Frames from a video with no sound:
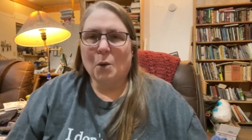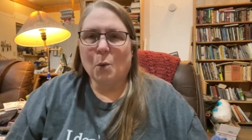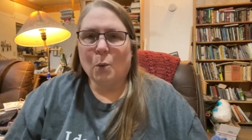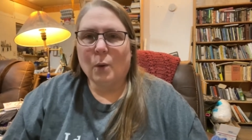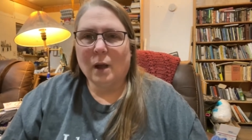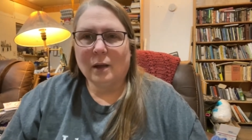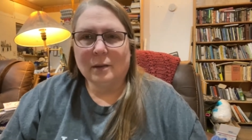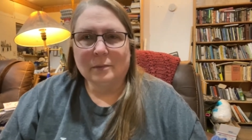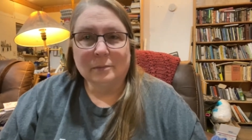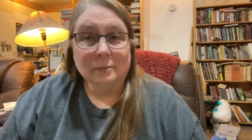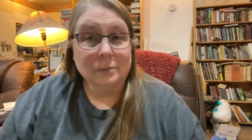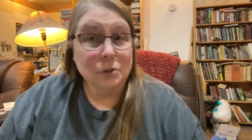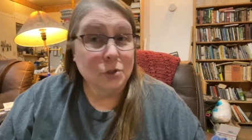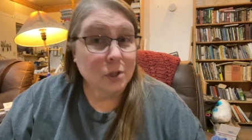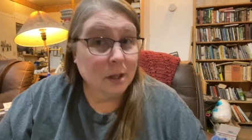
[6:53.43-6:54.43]
While
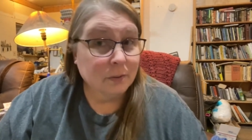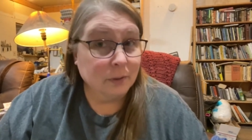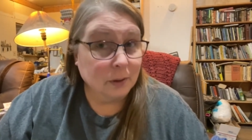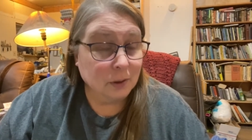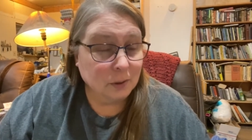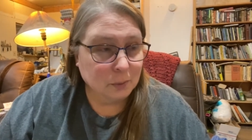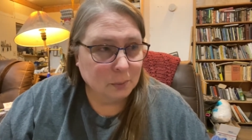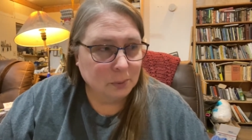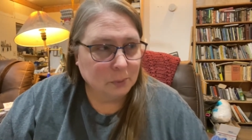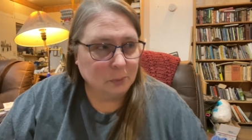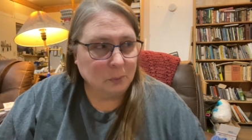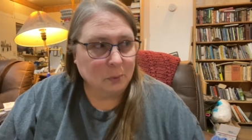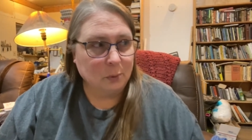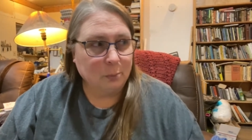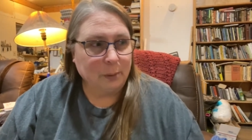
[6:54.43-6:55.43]
Jeffalope
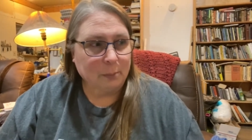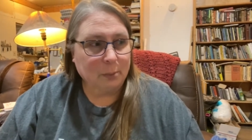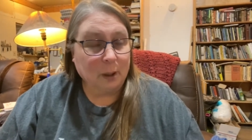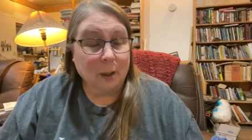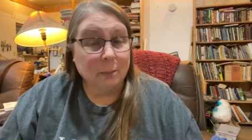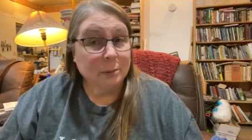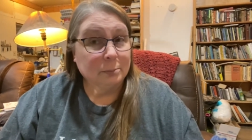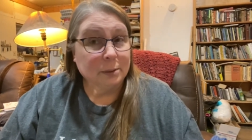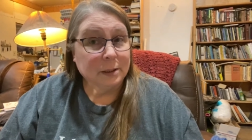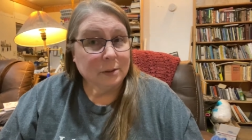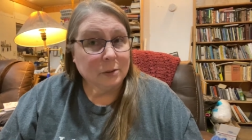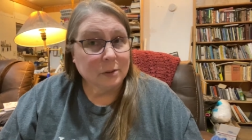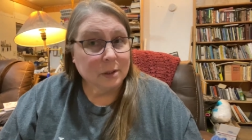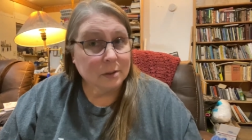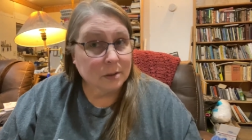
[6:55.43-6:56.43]
will be probably
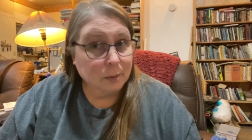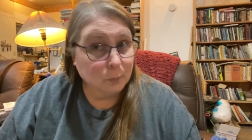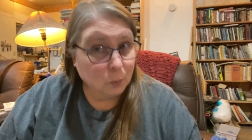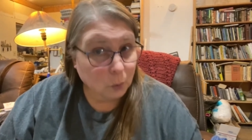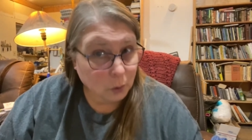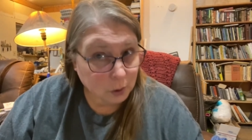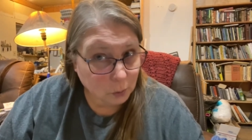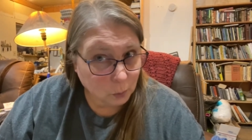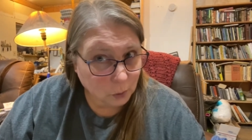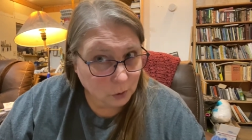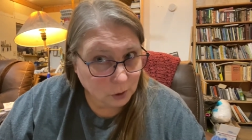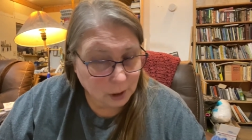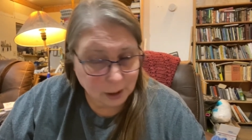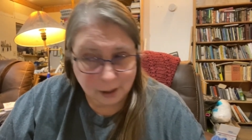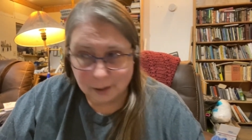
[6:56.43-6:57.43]
doing some
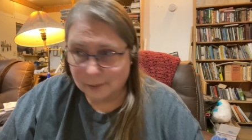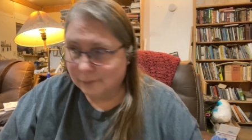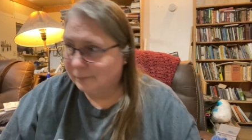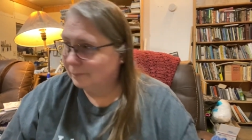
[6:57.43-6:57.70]
woodworking.